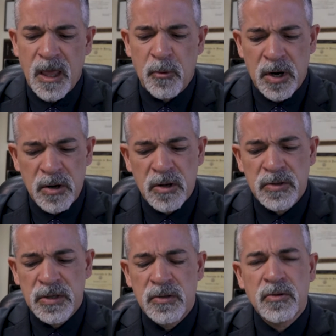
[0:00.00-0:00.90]
We're going to
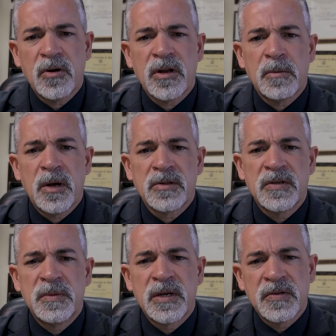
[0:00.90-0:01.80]
continue talking about this
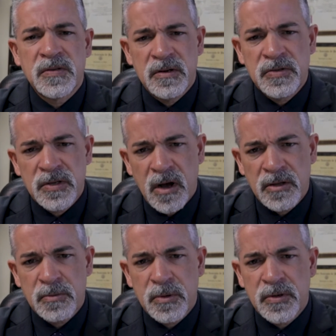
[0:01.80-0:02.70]
because there's a
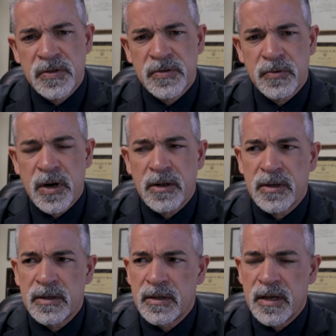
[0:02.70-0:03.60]
controversy
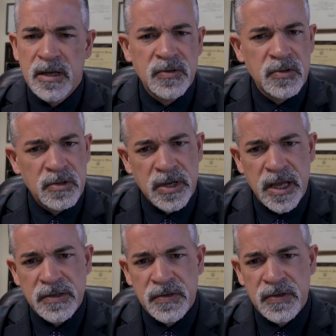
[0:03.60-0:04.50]
surrounding the insular
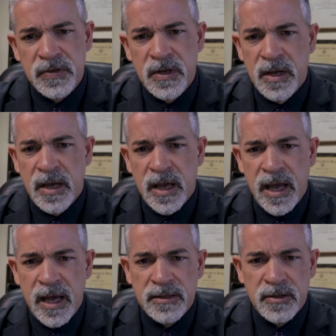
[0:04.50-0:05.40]
cases
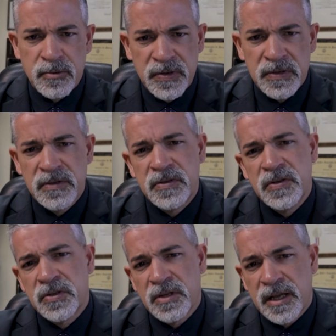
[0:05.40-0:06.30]
and the recent
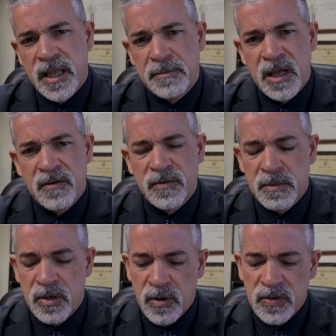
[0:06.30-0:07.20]
decision that came down from
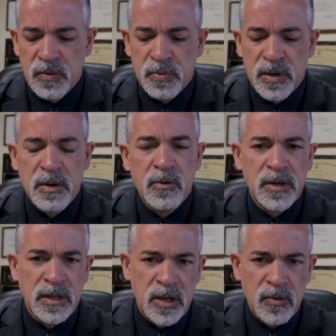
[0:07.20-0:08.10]
the U.S. Supreme Court
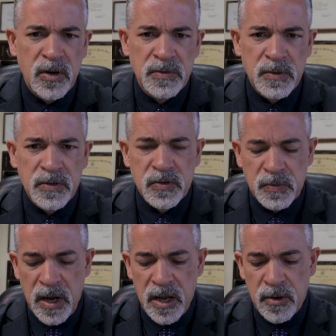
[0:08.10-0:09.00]
in the U.S. versus
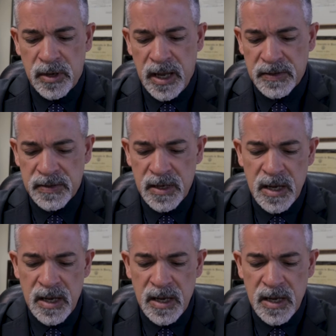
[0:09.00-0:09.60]
Vallejo case.